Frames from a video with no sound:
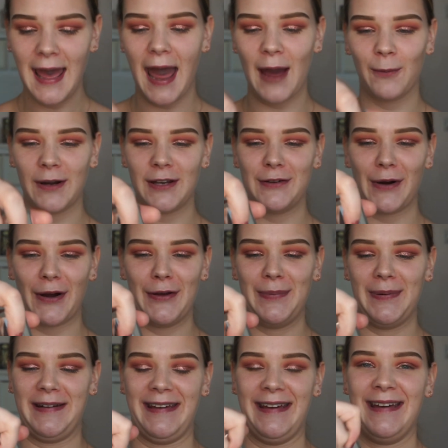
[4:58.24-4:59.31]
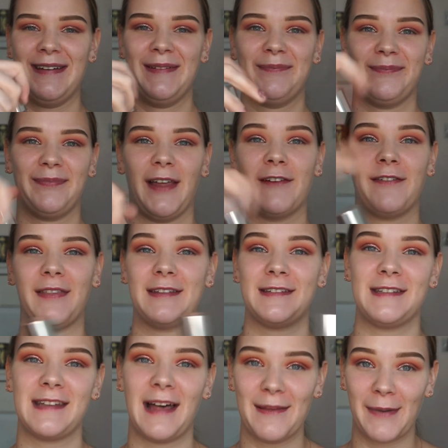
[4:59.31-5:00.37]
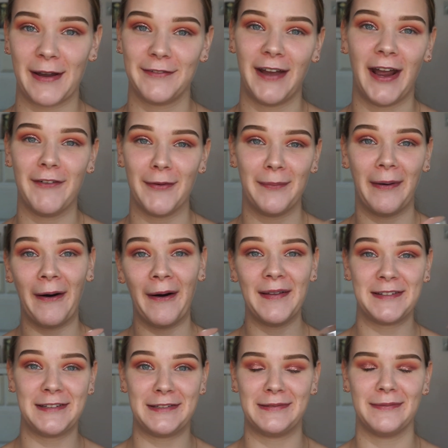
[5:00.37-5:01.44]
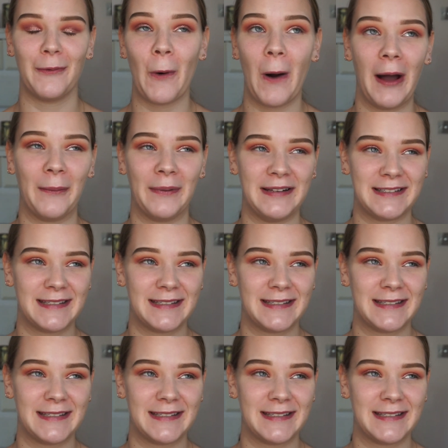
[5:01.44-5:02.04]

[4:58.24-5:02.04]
and when you open it, I think this is like my favourite part. This is why I wanted